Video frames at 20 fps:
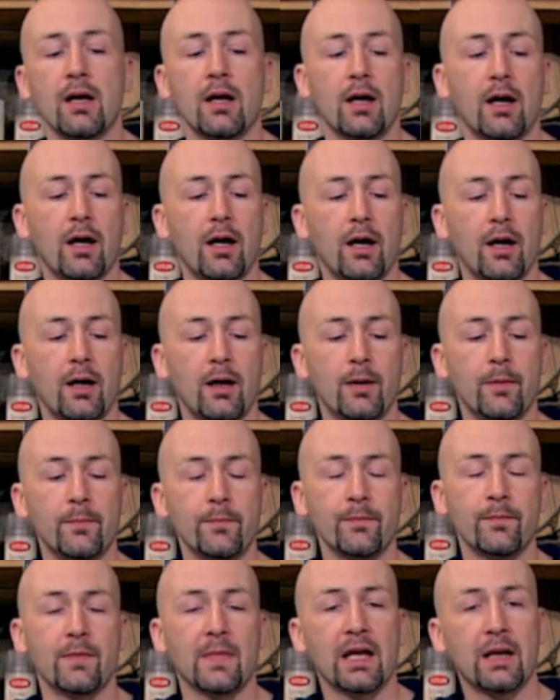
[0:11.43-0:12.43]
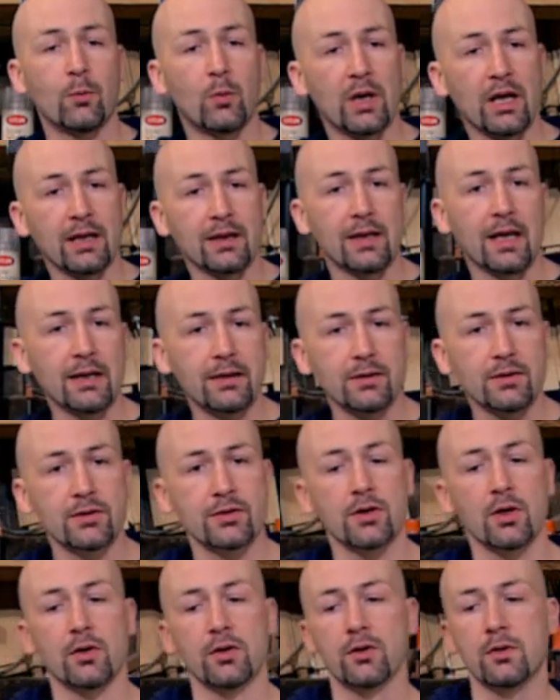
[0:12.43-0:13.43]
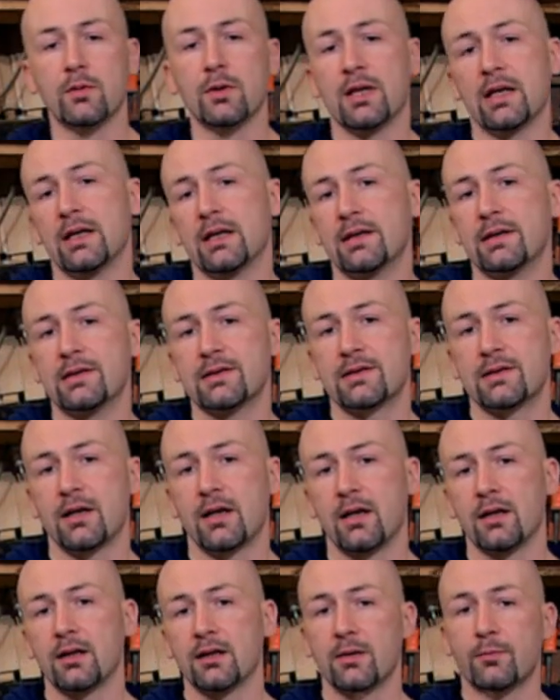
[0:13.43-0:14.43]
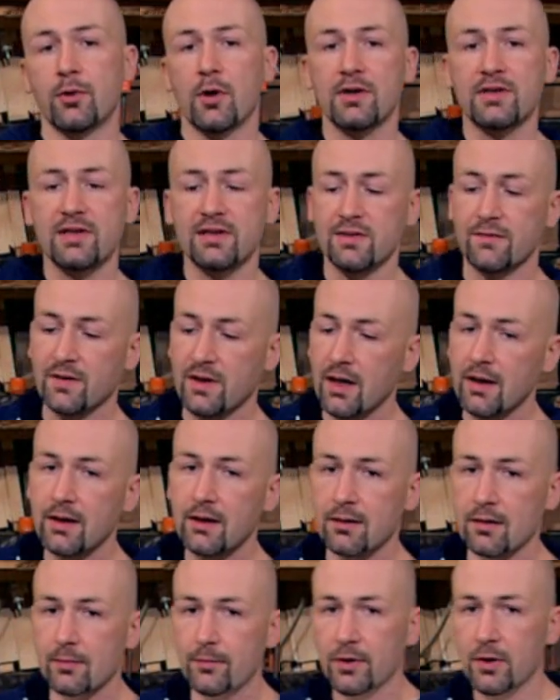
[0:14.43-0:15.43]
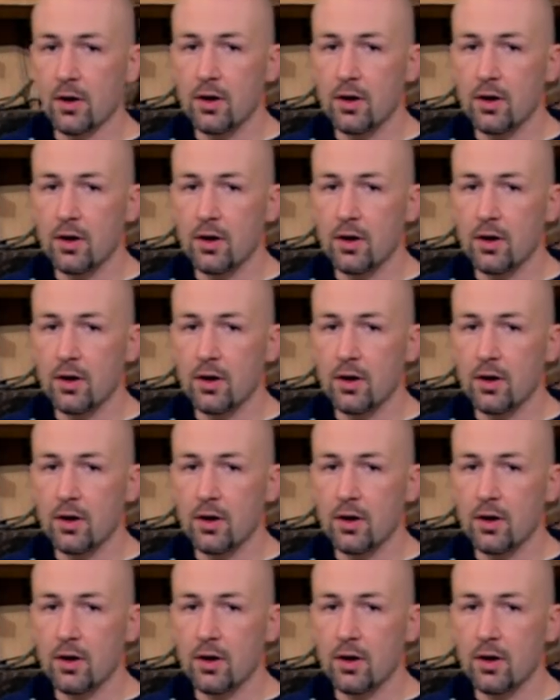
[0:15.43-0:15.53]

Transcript: um, and what I'd like to show you is uh, the process of cutting them, but